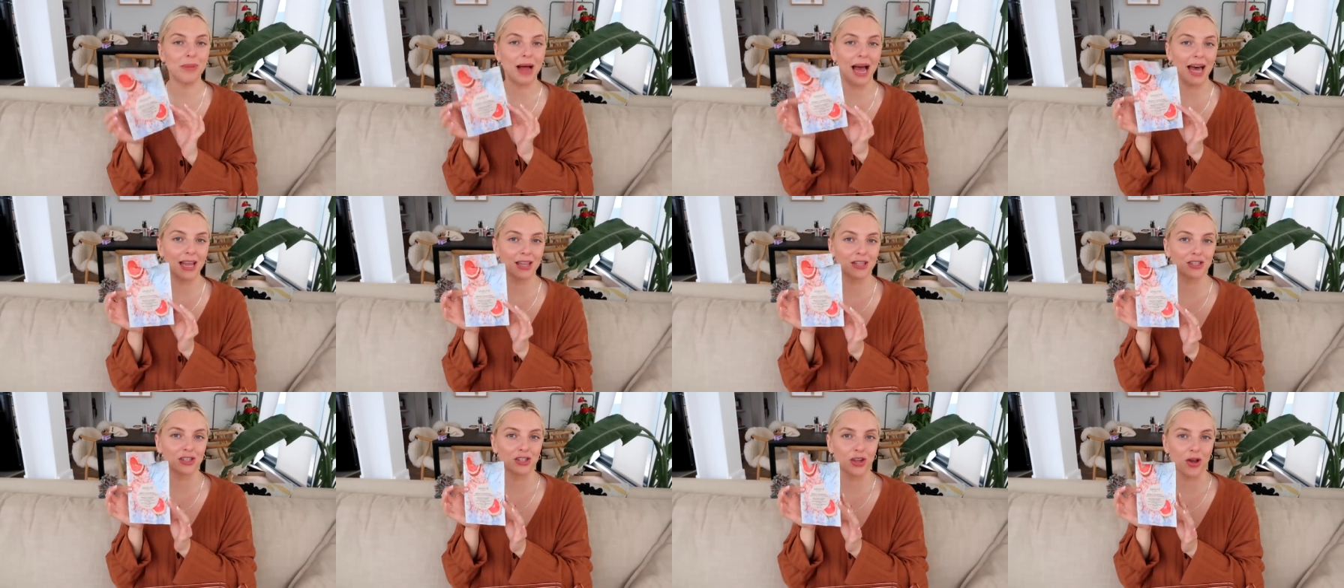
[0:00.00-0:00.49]

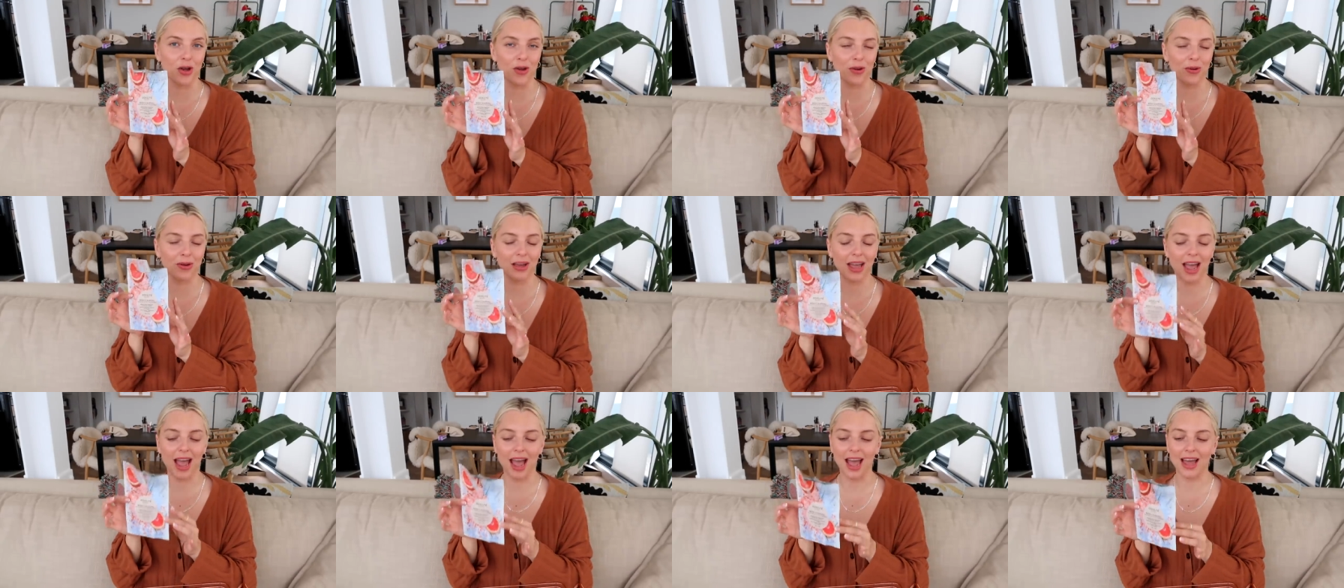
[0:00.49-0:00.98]
Bath
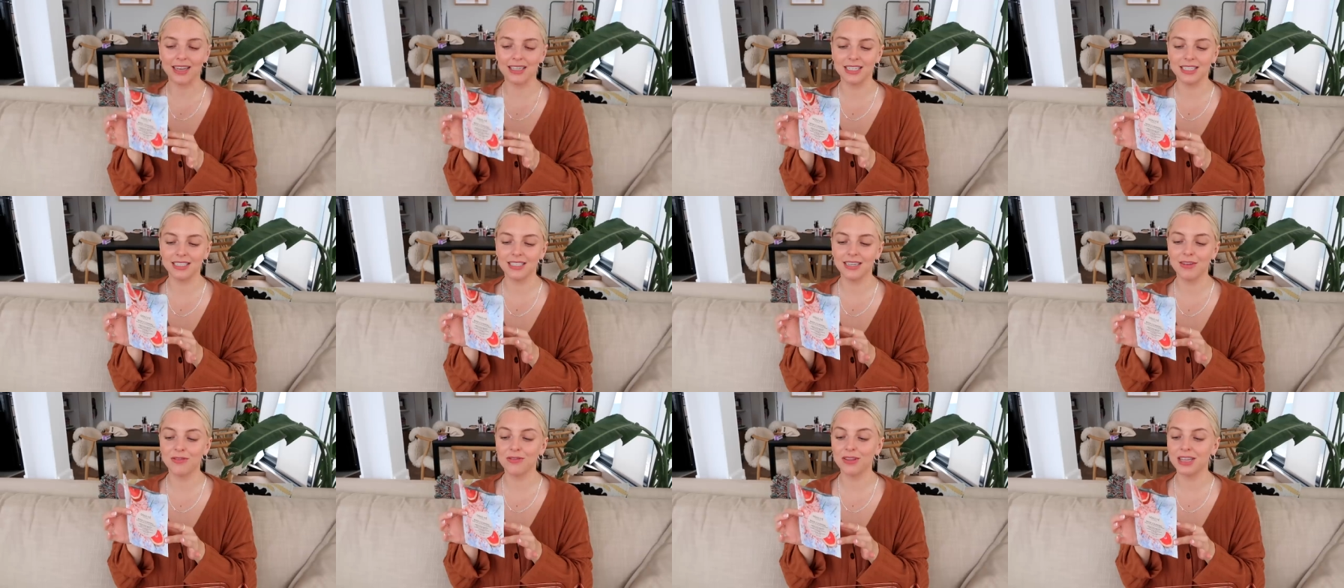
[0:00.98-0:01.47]
Soak, and
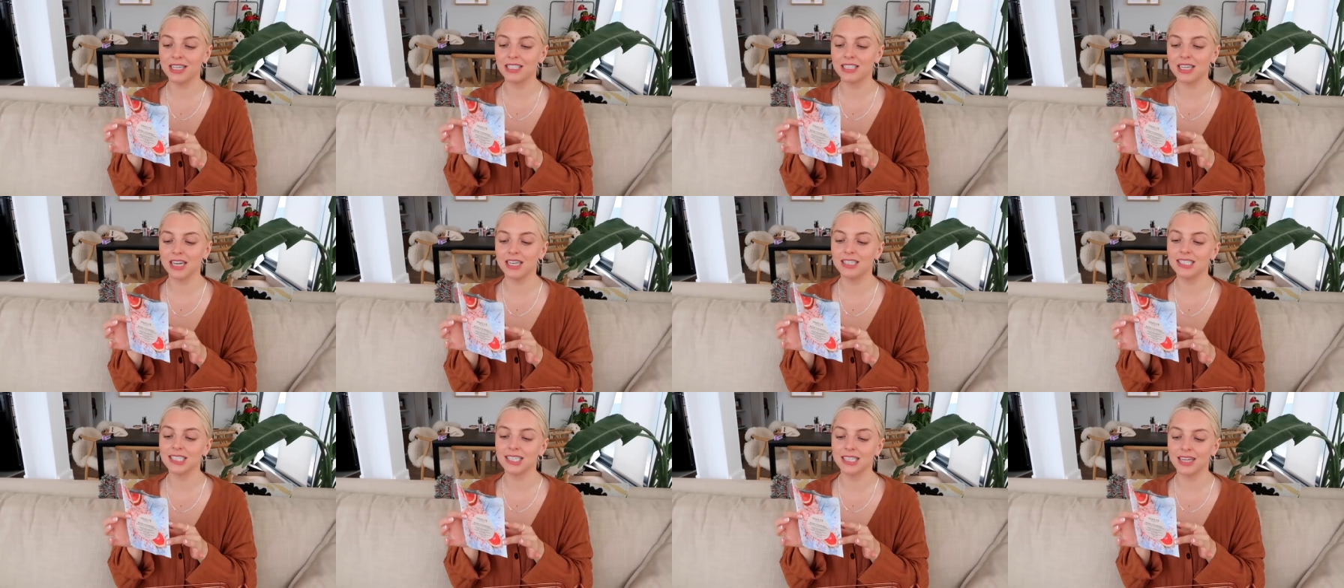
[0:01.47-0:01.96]
it definitely
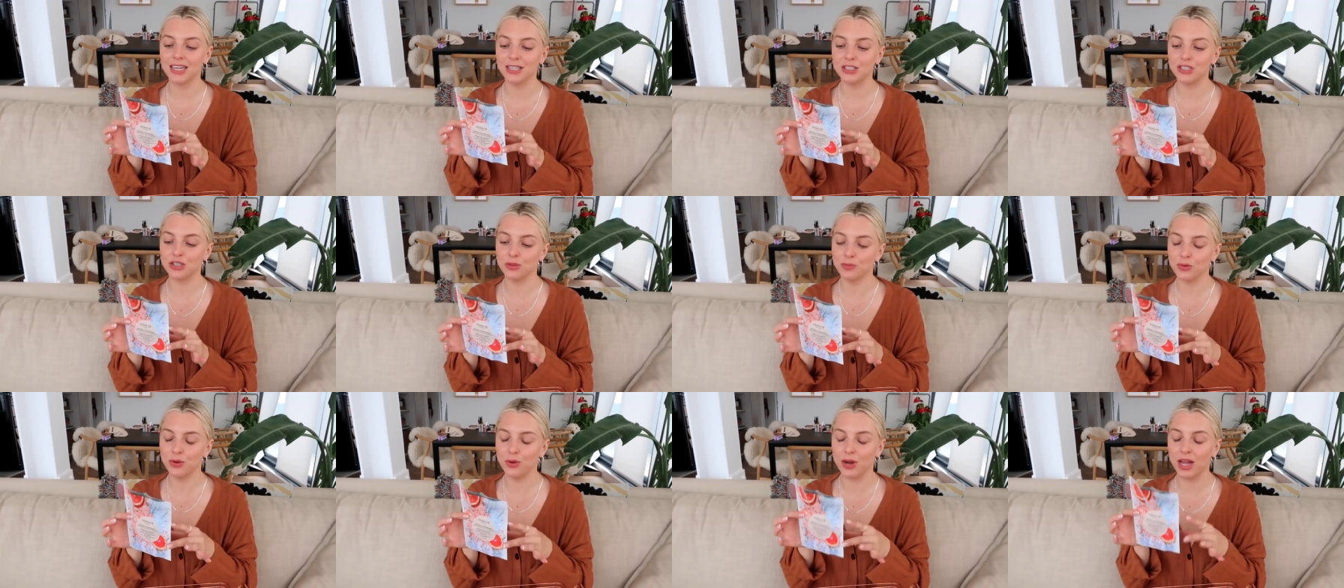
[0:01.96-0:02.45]
does cleanse
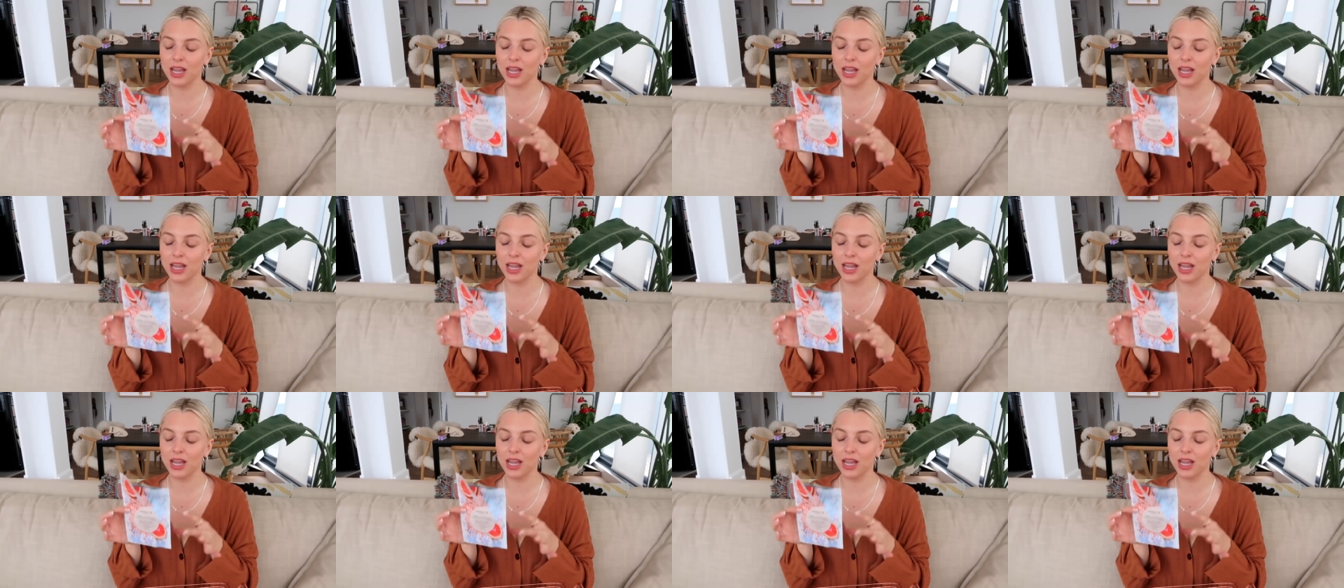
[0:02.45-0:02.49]
your mood.